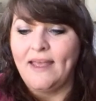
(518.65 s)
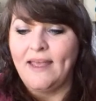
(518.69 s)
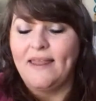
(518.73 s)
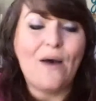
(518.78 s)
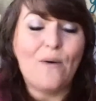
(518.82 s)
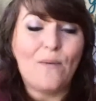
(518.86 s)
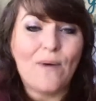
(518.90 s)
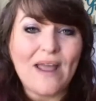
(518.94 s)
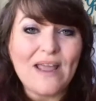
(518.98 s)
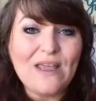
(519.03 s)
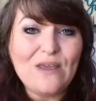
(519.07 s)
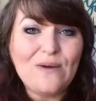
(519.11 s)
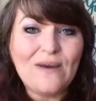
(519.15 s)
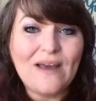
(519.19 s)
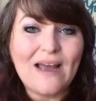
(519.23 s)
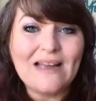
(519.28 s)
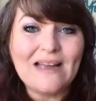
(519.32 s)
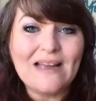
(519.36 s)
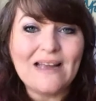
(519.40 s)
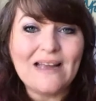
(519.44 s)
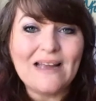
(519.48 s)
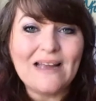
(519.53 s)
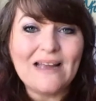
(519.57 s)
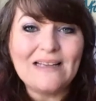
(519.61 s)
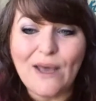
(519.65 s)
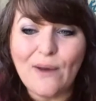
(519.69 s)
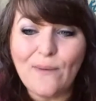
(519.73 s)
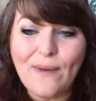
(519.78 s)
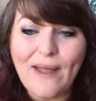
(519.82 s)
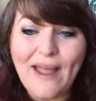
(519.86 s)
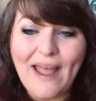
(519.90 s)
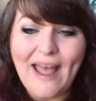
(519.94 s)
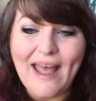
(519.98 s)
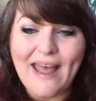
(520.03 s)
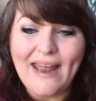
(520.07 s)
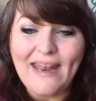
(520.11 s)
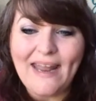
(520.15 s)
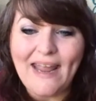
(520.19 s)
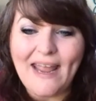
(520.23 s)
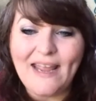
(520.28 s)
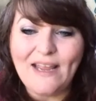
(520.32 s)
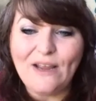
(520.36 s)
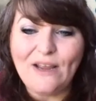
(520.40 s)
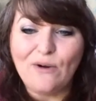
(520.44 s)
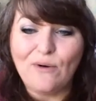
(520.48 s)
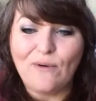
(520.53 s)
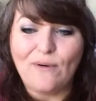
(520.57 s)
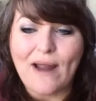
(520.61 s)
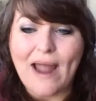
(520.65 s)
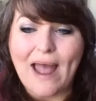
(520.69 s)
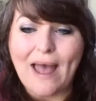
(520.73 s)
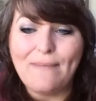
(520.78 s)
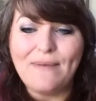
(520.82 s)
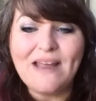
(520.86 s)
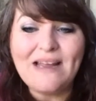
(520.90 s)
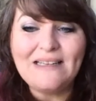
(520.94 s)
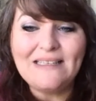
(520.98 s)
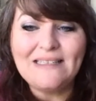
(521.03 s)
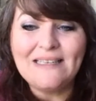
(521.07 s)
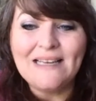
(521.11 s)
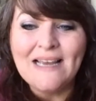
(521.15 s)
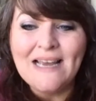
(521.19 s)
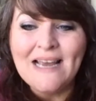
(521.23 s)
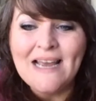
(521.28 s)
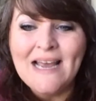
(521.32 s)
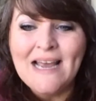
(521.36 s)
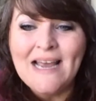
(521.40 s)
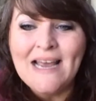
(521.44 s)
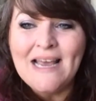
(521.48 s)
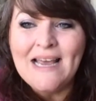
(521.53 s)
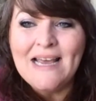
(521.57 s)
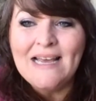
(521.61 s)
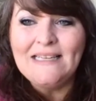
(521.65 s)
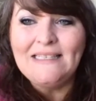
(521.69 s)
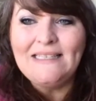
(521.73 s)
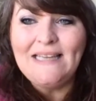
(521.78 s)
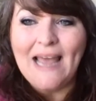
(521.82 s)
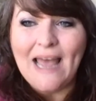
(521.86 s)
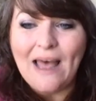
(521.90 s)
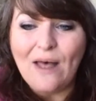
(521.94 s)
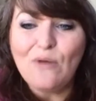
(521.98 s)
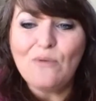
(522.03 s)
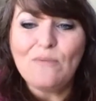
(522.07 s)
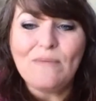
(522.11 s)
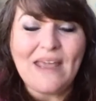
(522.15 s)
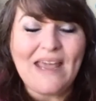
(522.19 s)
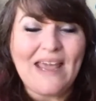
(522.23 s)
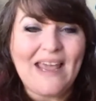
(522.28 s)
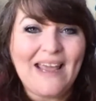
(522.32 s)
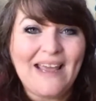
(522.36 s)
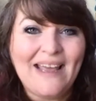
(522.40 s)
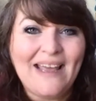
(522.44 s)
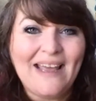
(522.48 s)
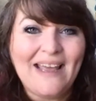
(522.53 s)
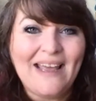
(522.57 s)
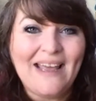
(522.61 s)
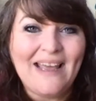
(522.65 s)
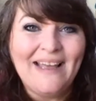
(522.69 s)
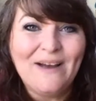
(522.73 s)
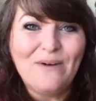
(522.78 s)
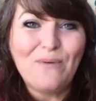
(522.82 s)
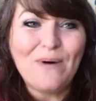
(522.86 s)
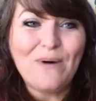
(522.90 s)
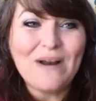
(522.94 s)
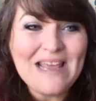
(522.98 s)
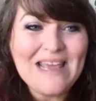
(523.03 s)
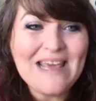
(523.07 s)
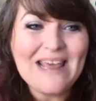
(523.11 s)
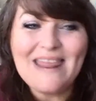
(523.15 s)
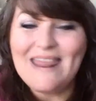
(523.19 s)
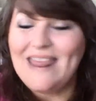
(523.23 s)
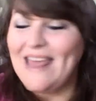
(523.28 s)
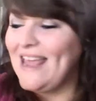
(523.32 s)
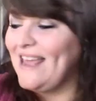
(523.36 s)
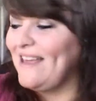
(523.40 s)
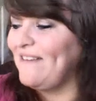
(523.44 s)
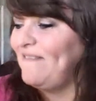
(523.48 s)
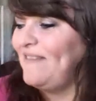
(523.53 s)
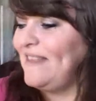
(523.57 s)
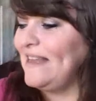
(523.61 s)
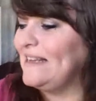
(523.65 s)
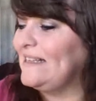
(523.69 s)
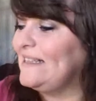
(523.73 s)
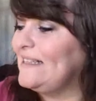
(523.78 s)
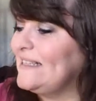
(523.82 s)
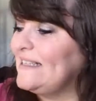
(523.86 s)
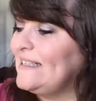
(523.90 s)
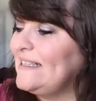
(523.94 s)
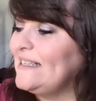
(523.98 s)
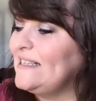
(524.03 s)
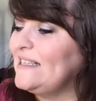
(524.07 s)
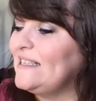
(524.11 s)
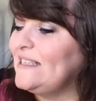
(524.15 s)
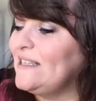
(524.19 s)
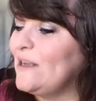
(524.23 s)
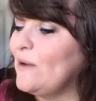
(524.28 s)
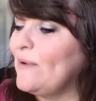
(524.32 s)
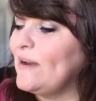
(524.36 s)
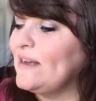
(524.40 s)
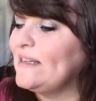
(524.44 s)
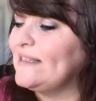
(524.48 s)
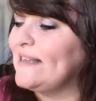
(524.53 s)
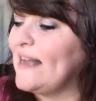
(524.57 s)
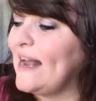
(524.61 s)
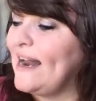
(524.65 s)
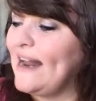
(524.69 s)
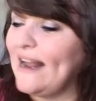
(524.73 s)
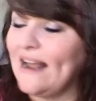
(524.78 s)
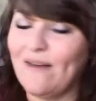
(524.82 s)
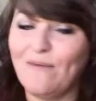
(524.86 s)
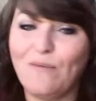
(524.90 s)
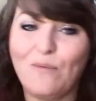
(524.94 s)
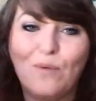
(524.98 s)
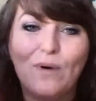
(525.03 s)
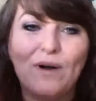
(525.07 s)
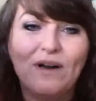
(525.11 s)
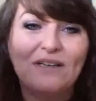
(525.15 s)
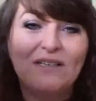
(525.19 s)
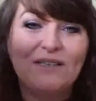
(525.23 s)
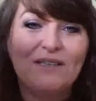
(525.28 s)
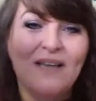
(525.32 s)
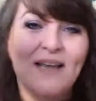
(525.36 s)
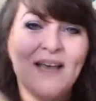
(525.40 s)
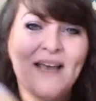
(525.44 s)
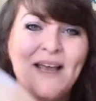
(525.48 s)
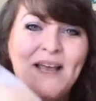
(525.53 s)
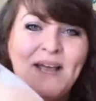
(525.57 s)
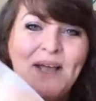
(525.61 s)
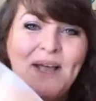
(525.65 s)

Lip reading: That way you guys can go ahead and grab it. Tell me, what do you think of this? This is so exciting. I've worked